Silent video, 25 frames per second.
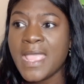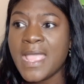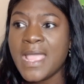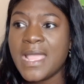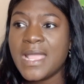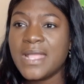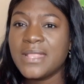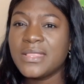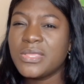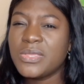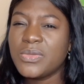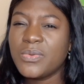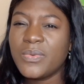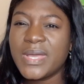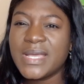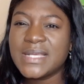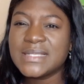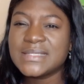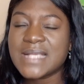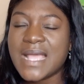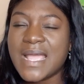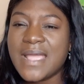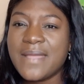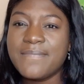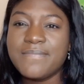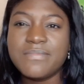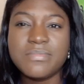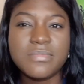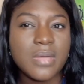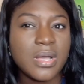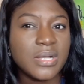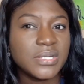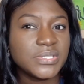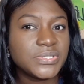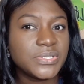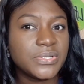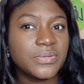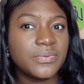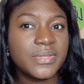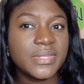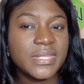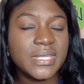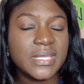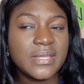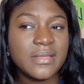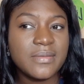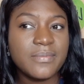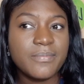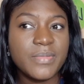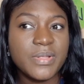In the US, I'm not sure what
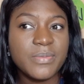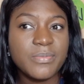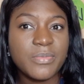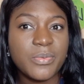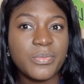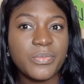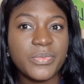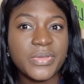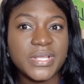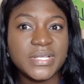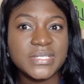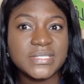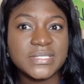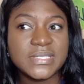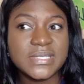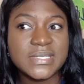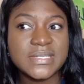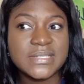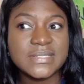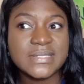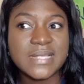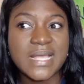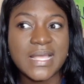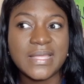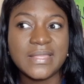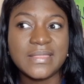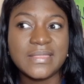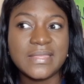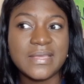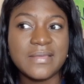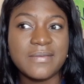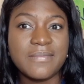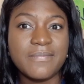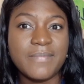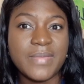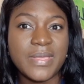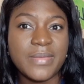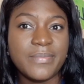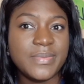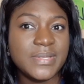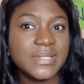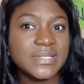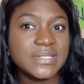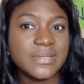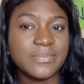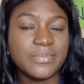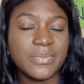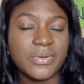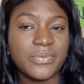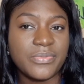the minimum wage is. I think maybe
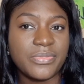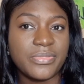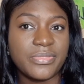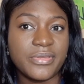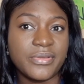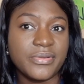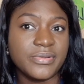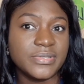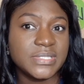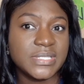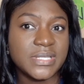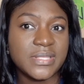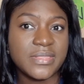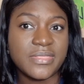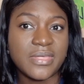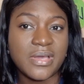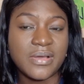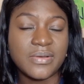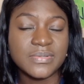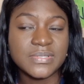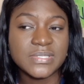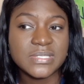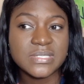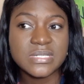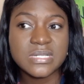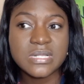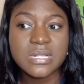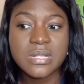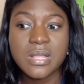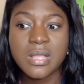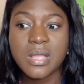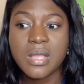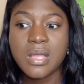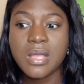it's about 30,000.